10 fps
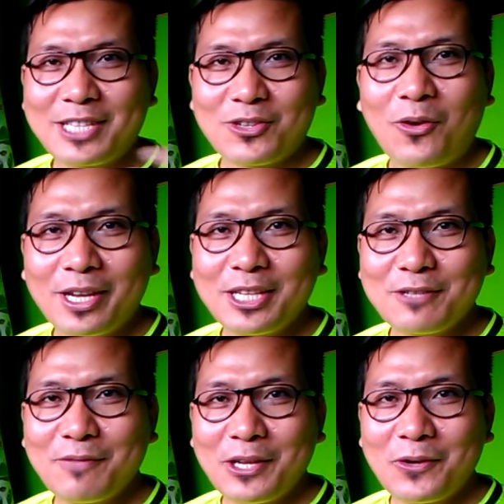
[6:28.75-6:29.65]
That's all in
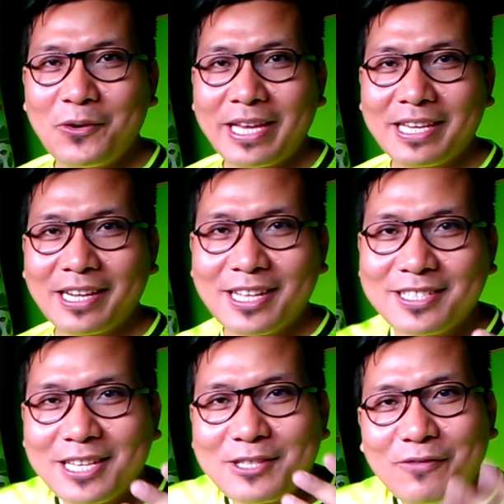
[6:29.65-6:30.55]
this video. I create
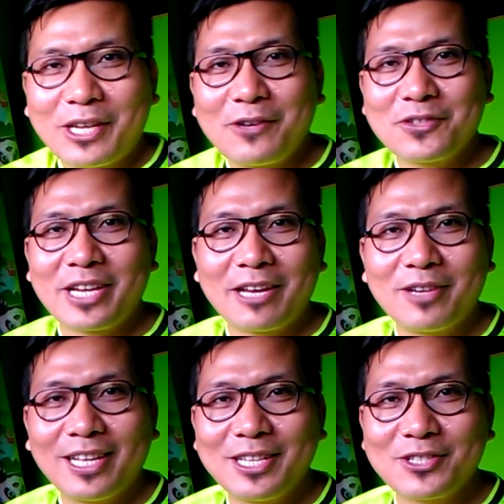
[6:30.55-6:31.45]
such videos
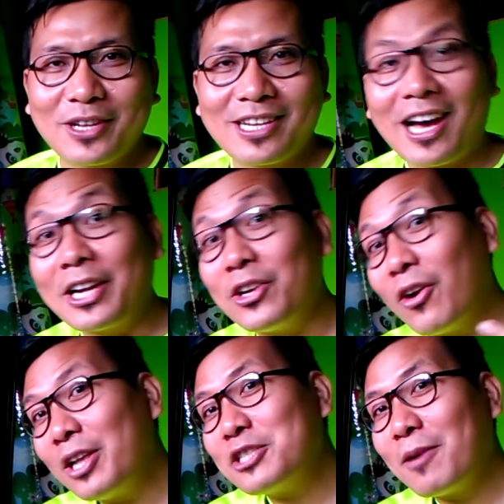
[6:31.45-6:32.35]
regularly so that our
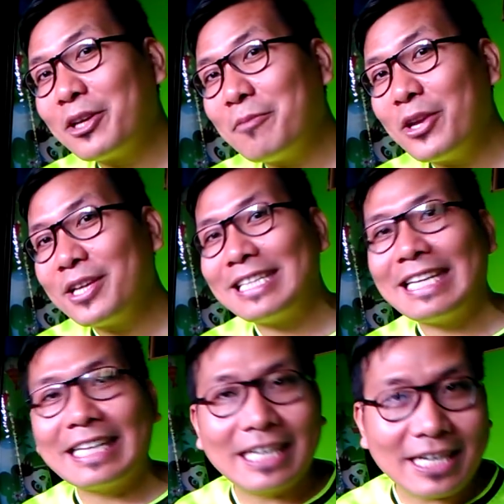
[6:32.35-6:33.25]
knowledge about communication
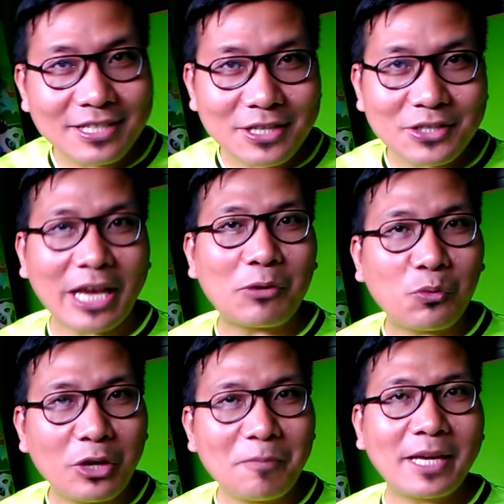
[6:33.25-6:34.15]
increases and
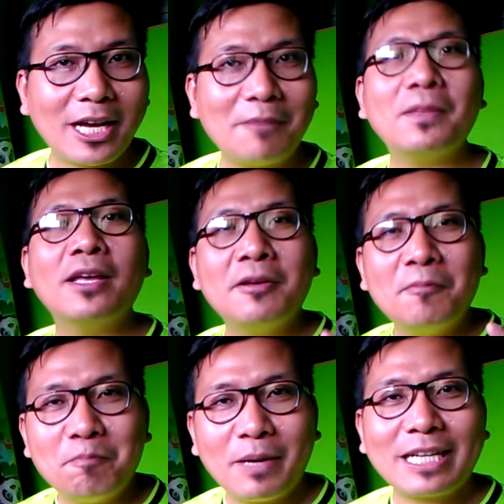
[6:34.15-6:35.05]
we become
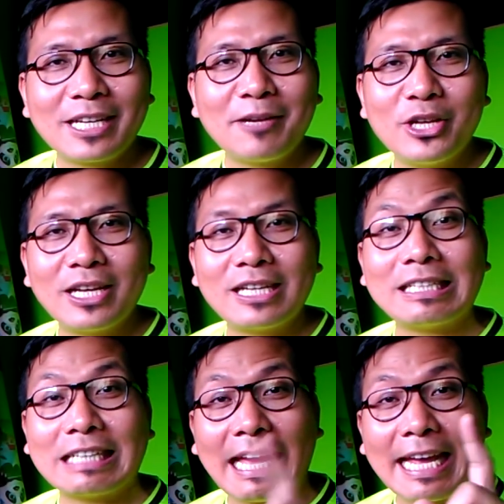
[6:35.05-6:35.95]
better
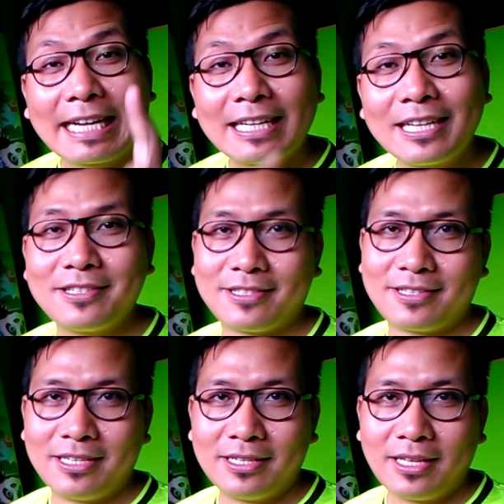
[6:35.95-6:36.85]
communicators, at
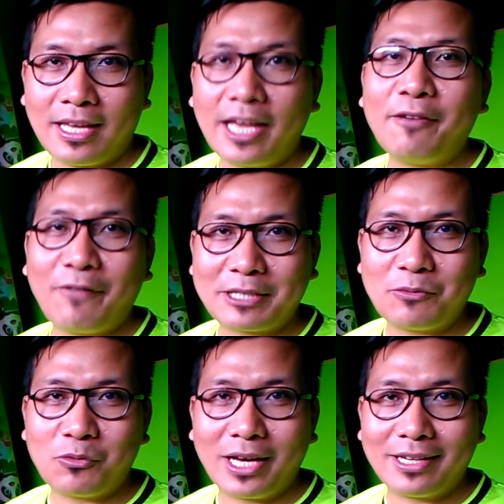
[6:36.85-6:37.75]
least an
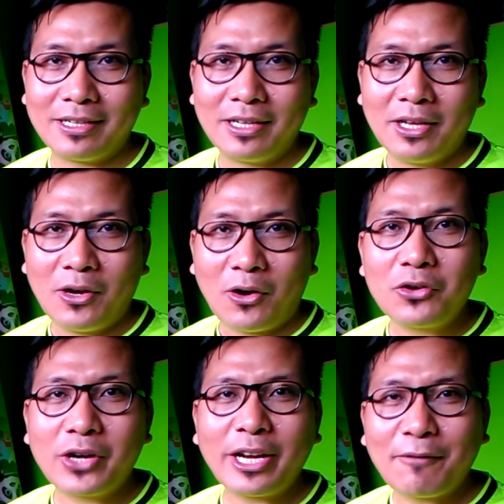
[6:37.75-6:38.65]
effective one.
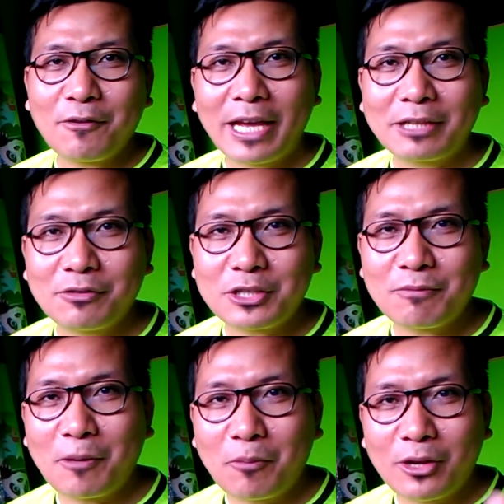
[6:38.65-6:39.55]
Alright, if you like today's
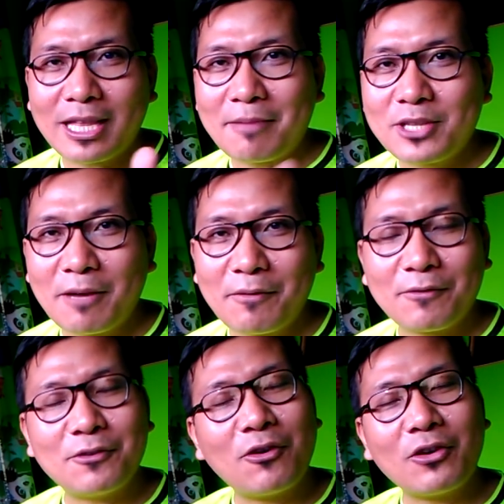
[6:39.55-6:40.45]
video, put a thumbs up. If
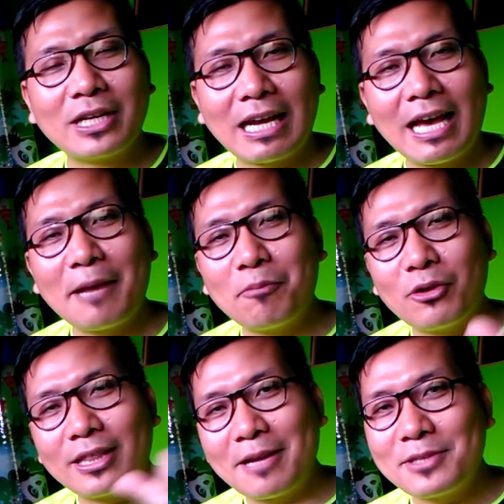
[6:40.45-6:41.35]
you do not like,
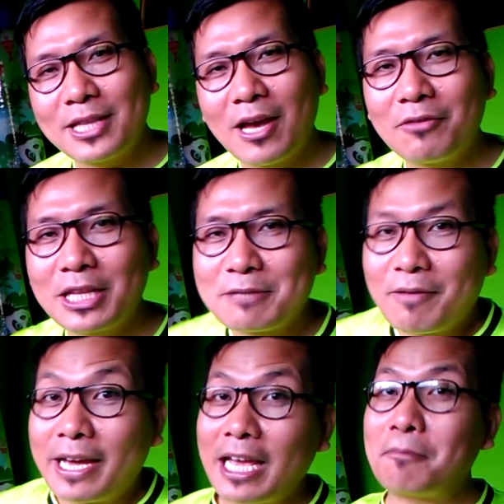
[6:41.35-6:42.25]
put a thumbs down. That's
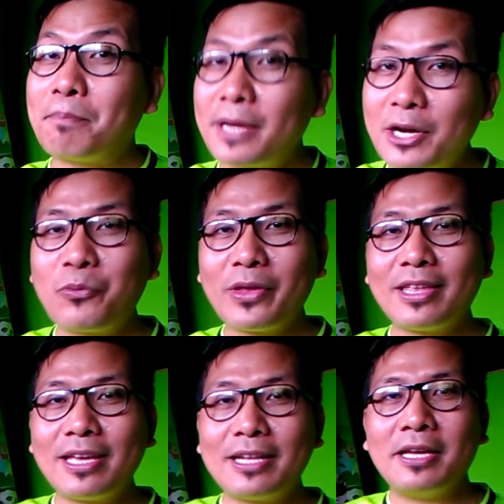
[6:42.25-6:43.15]
fine, I'll bear
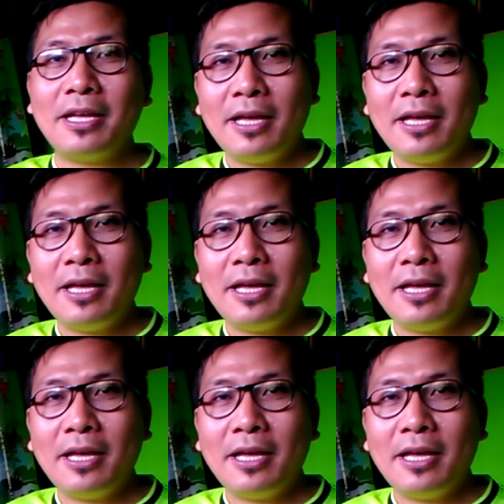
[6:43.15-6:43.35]
with it.